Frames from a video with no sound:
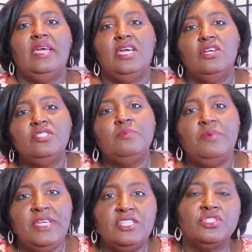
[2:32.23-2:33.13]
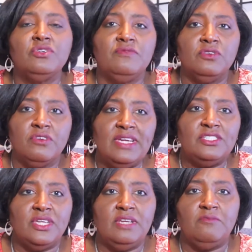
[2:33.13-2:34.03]
Here's a picture of the Great
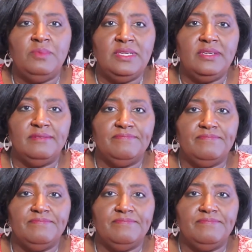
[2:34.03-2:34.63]
Chain of Being.